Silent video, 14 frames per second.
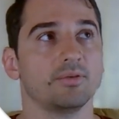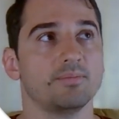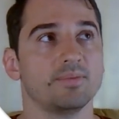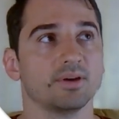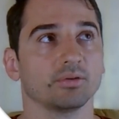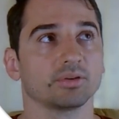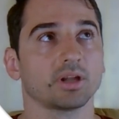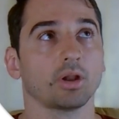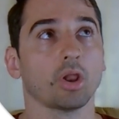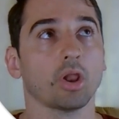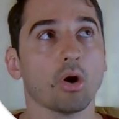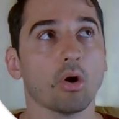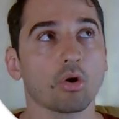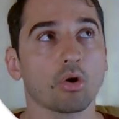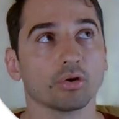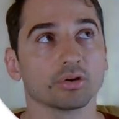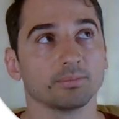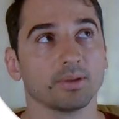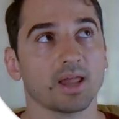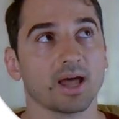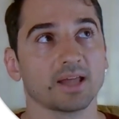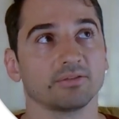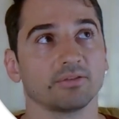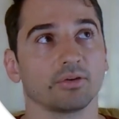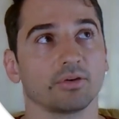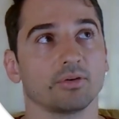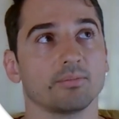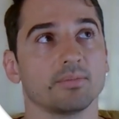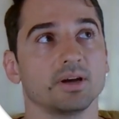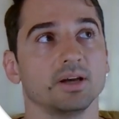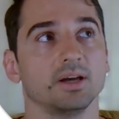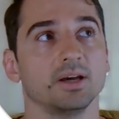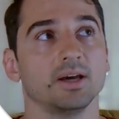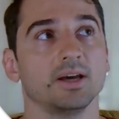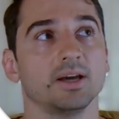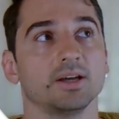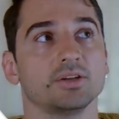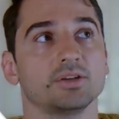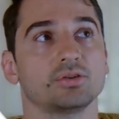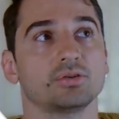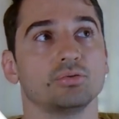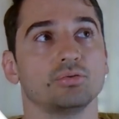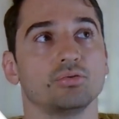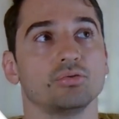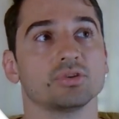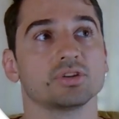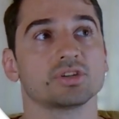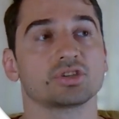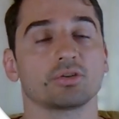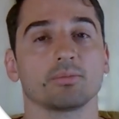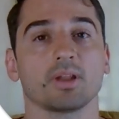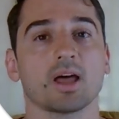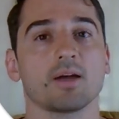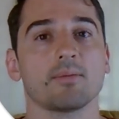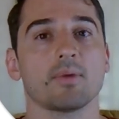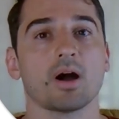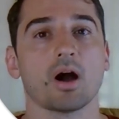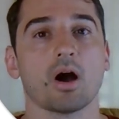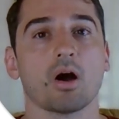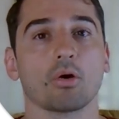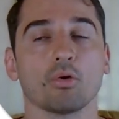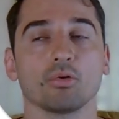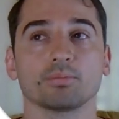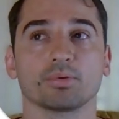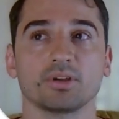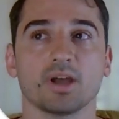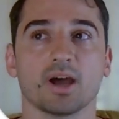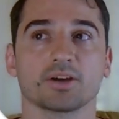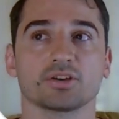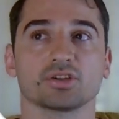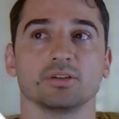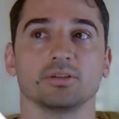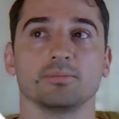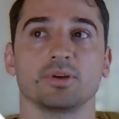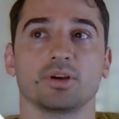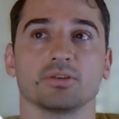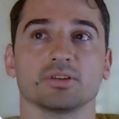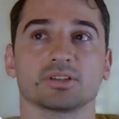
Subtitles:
we built a low-code platform to streamline our own production,